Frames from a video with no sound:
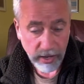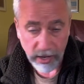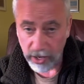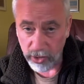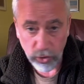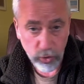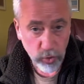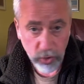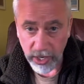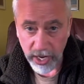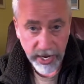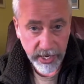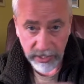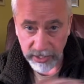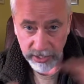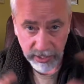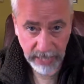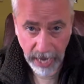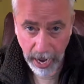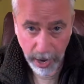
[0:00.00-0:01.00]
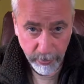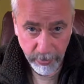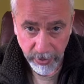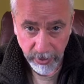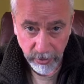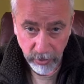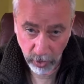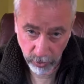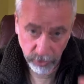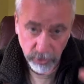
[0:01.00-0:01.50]
and you can't stop
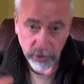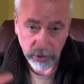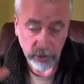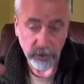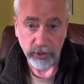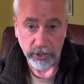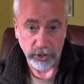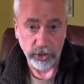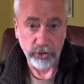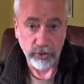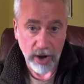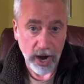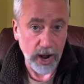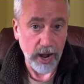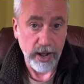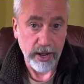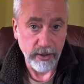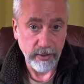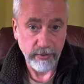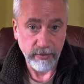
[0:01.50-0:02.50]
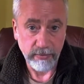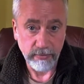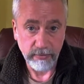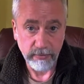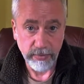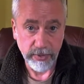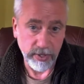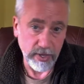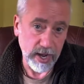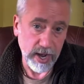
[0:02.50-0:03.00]
it. No, you, you can try,
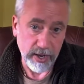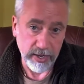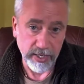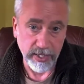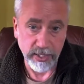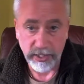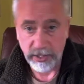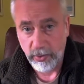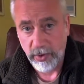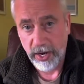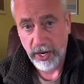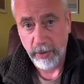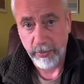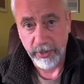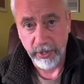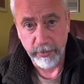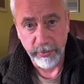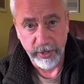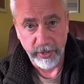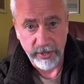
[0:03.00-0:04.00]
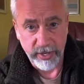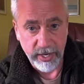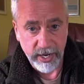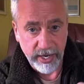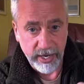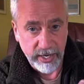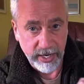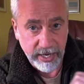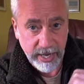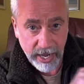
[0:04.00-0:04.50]
but you know how it is. You wake up in the middle of the
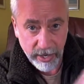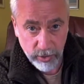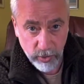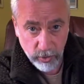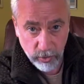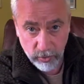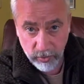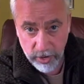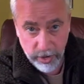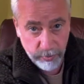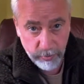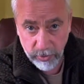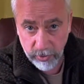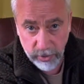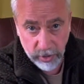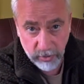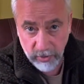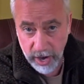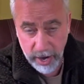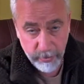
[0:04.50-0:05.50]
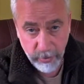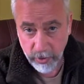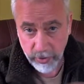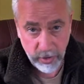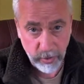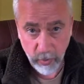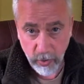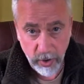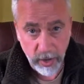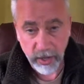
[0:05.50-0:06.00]
night, you got no grip. You can grab all
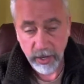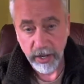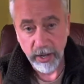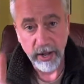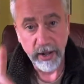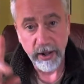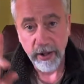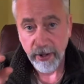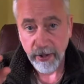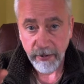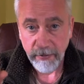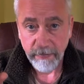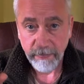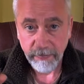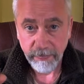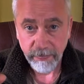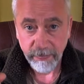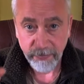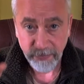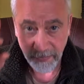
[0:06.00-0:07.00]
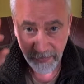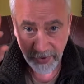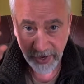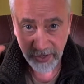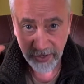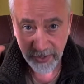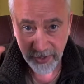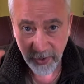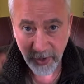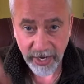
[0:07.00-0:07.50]
you want.
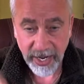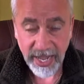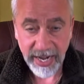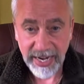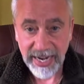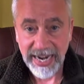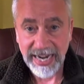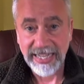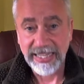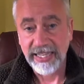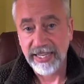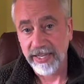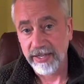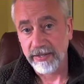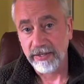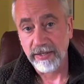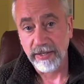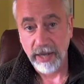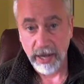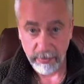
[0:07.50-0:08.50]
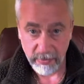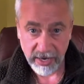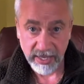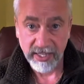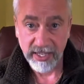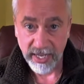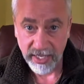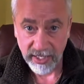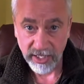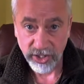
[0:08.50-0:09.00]
So I got an idea. I
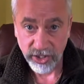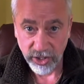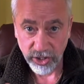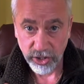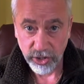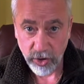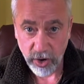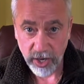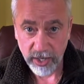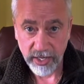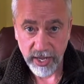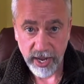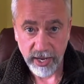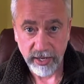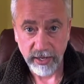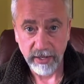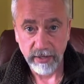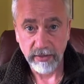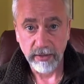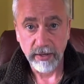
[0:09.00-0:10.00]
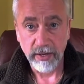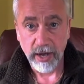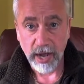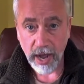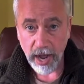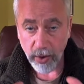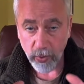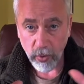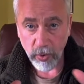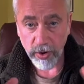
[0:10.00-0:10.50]
might take this to Shark Tank.
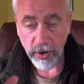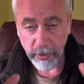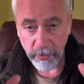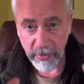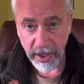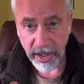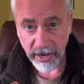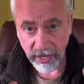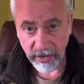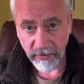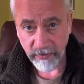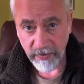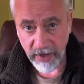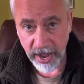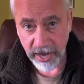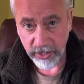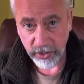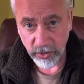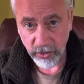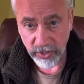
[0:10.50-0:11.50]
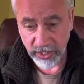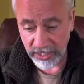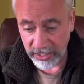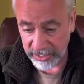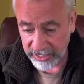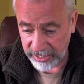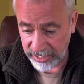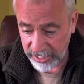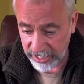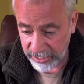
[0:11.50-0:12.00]
I want to manufacture
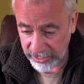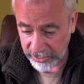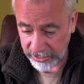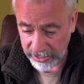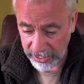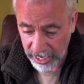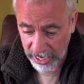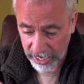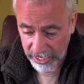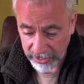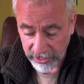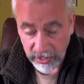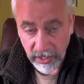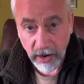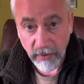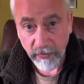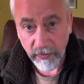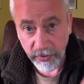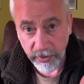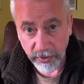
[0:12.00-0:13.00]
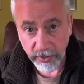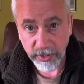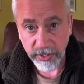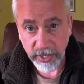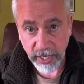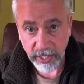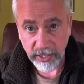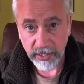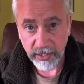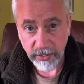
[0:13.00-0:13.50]
these king size comforter
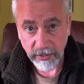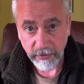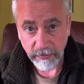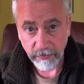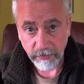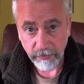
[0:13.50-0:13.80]
sets,